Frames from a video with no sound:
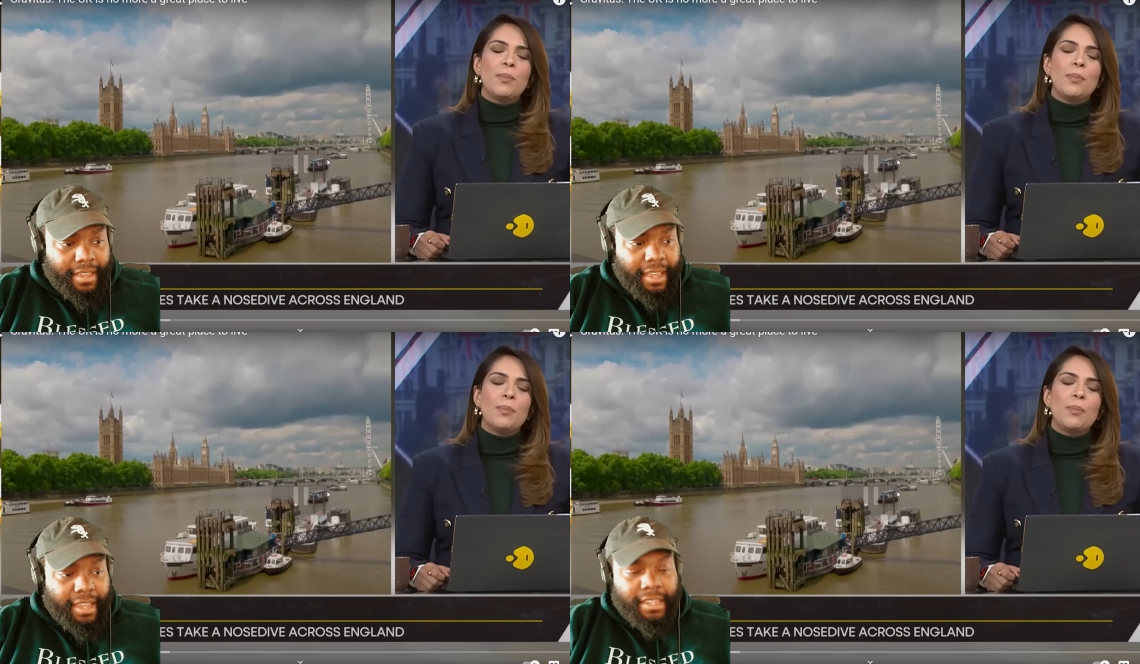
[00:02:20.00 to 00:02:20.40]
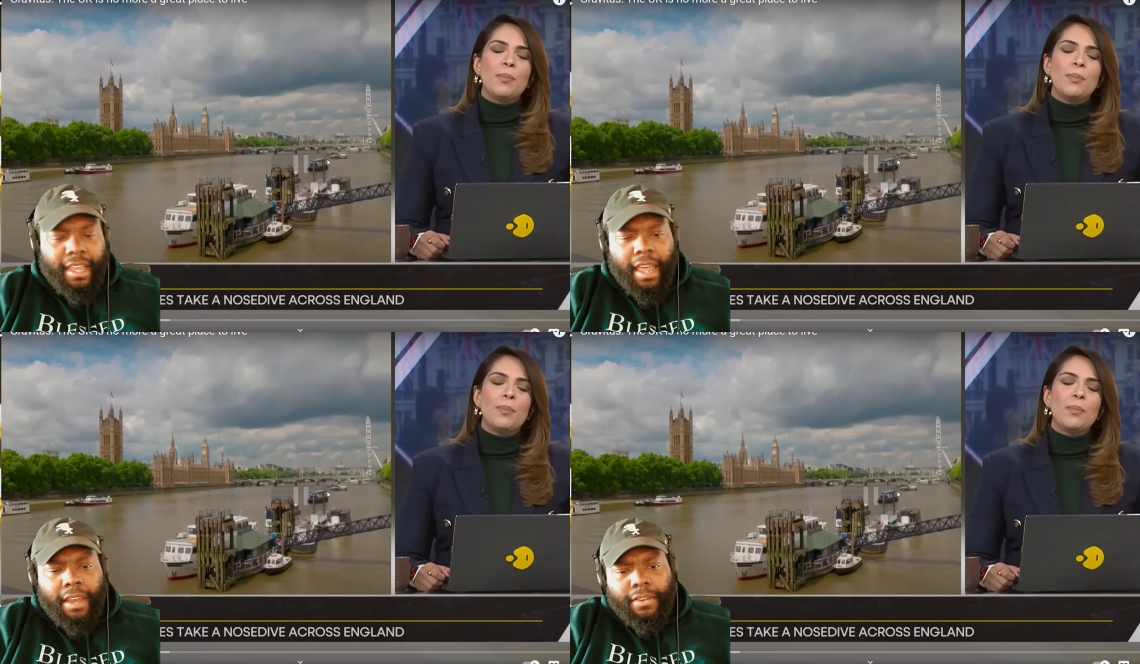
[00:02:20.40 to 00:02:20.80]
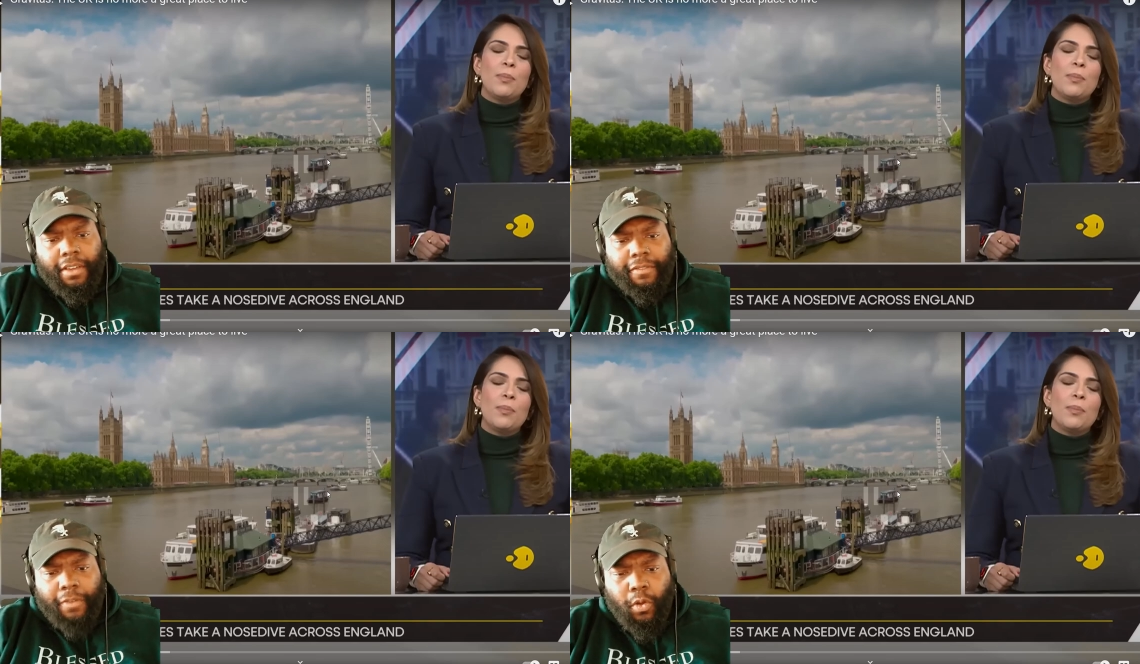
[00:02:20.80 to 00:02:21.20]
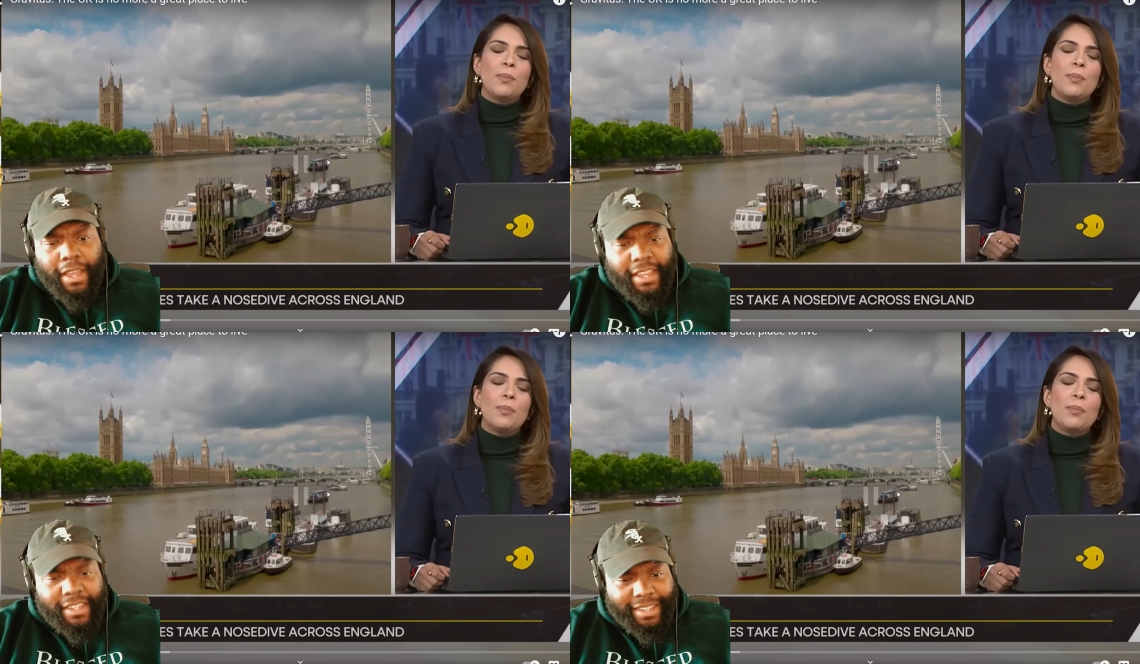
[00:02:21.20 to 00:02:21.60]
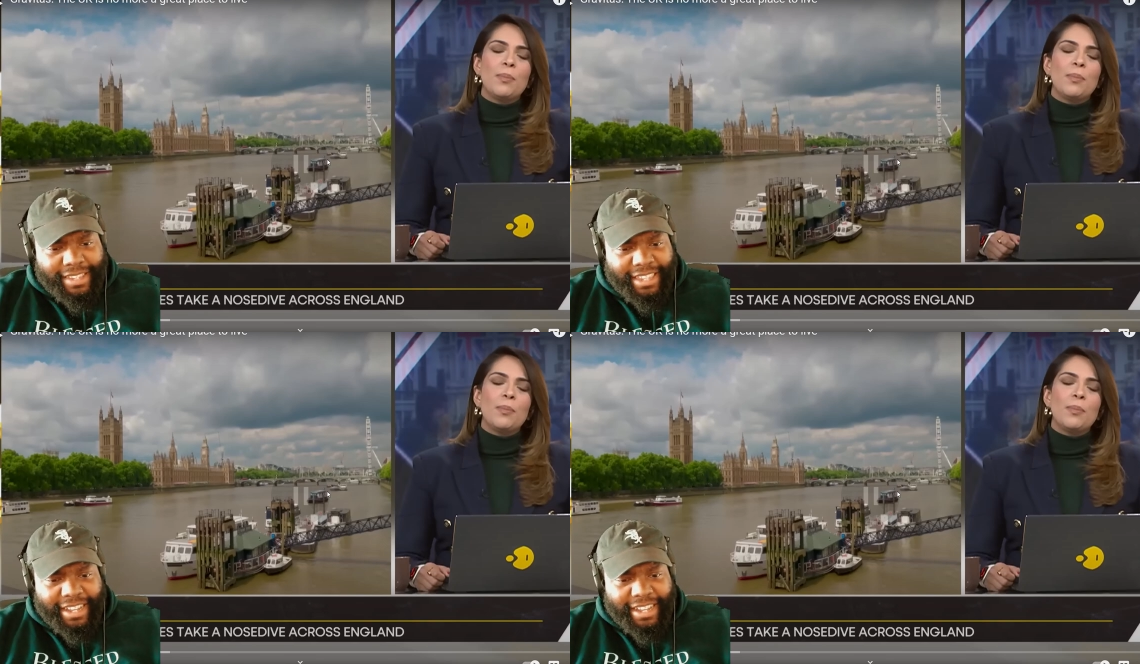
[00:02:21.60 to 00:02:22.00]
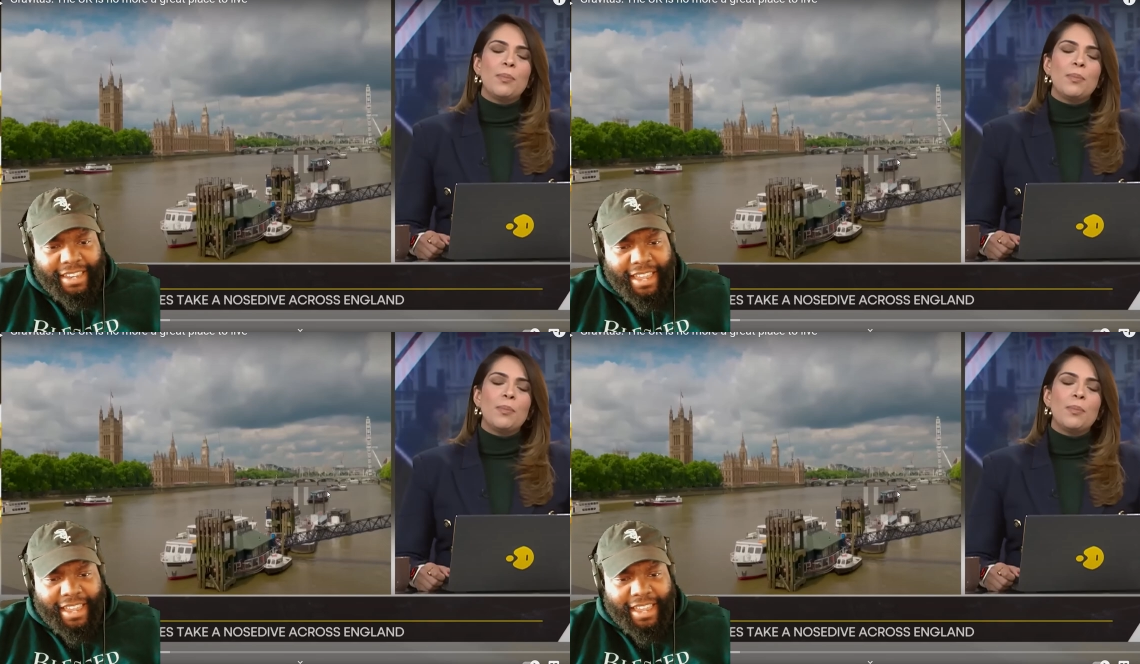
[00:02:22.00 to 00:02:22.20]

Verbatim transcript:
Speaker 1: I don't know, who is this lady?